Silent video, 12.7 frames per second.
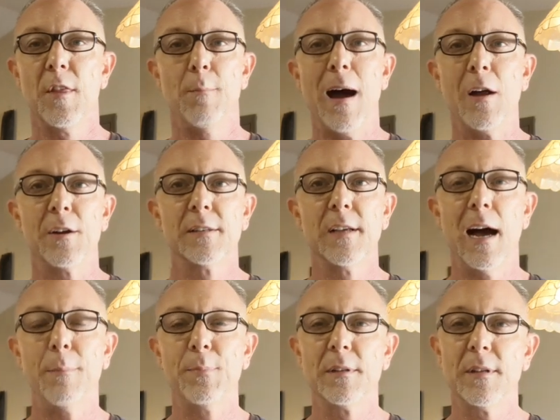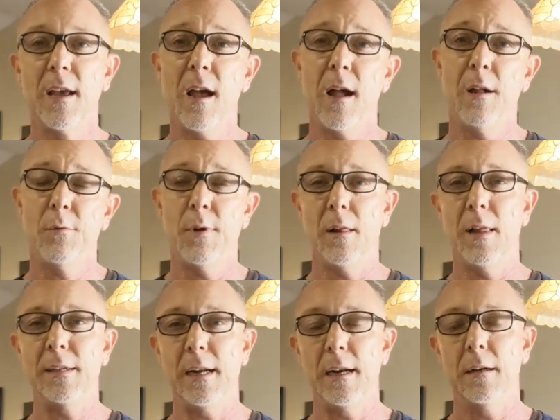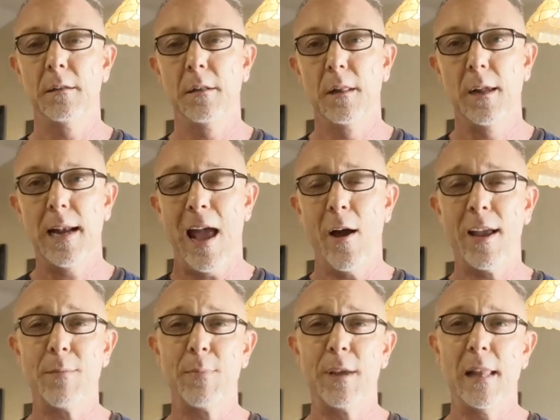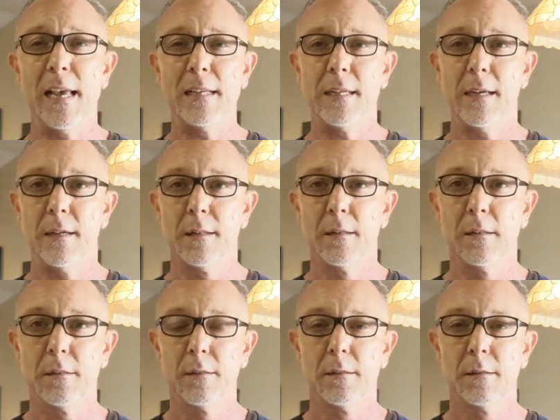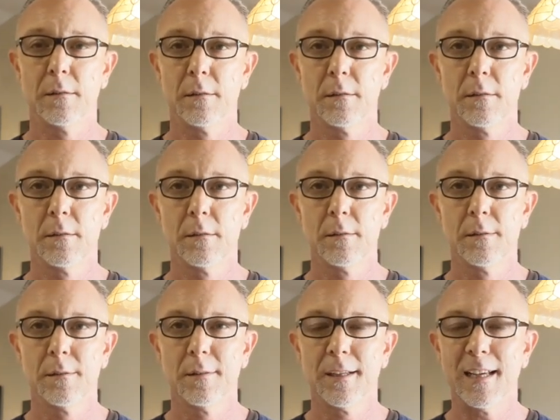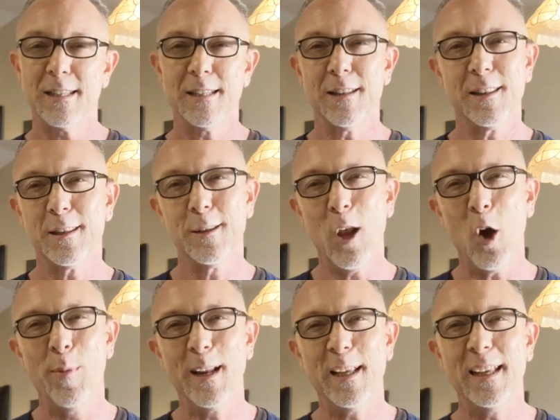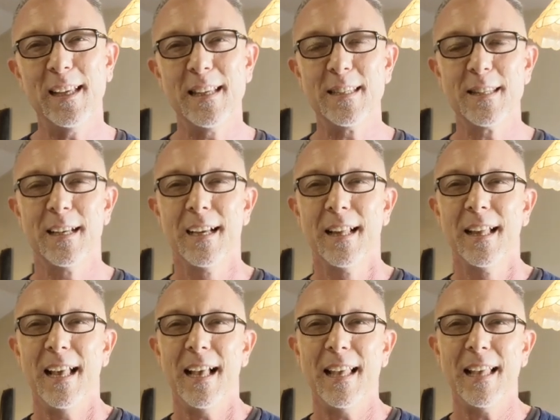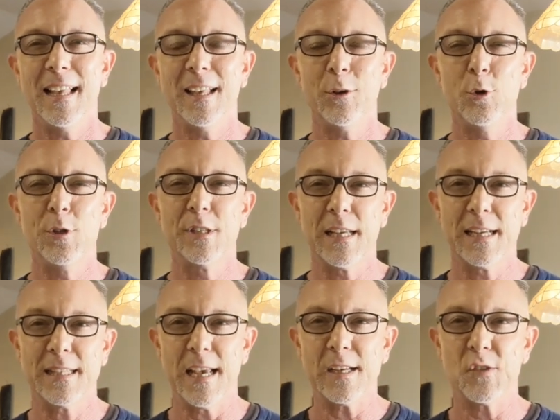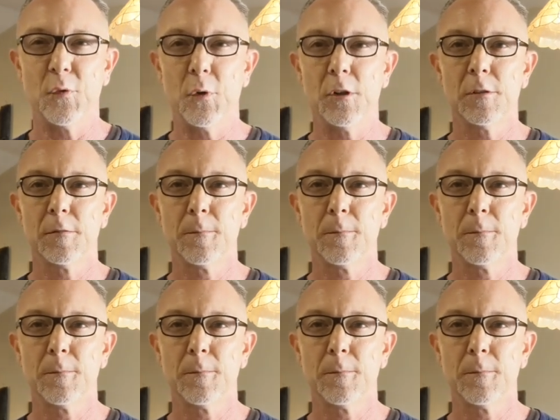the mountaintop and say, oh, well, I did it. Now I can be lazy. Because nobody is who's successful